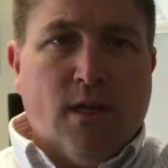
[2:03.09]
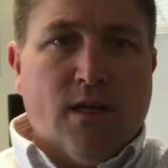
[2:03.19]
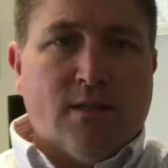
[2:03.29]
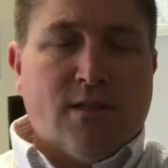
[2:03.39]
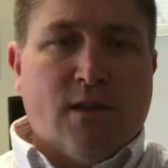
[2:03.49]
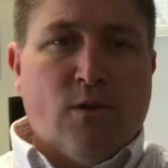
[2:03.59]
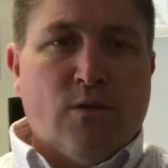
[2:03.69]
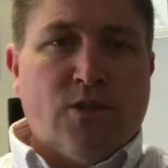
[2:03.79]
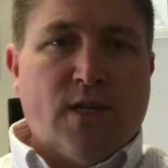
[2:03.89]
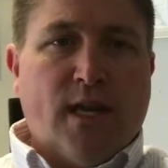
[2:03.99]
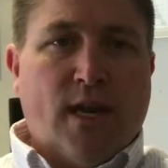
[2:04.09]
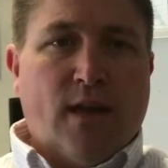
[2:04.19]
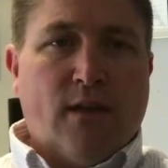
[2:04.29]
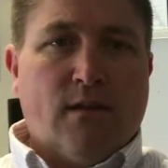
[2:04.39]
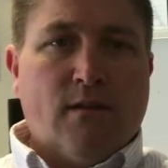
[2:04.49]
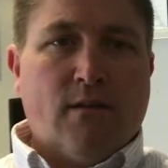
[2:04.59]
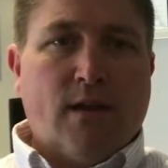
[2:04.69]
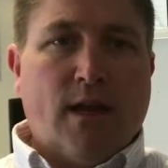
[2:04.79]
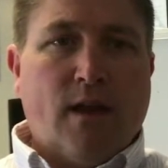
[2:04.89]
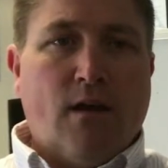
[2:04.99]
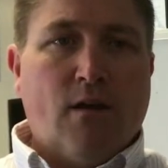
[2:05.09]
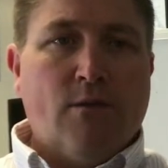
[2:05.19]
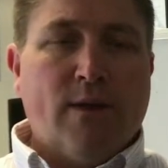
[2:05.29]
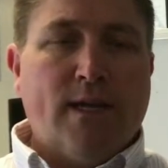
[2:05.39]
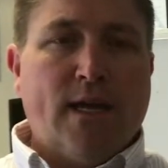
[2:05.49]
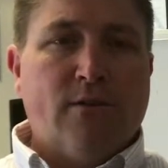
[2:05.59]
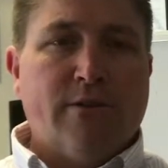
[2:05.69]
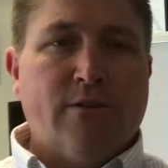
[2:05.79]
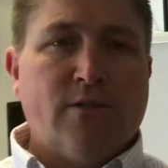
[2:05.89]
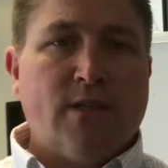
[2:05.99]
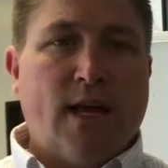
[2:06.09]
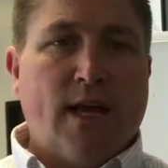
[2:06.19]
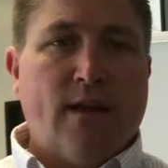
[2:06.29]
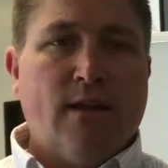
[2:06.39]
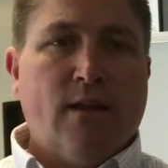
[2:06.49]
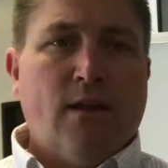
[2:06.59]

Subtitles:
as slow as you can, okay, all the way down to your side.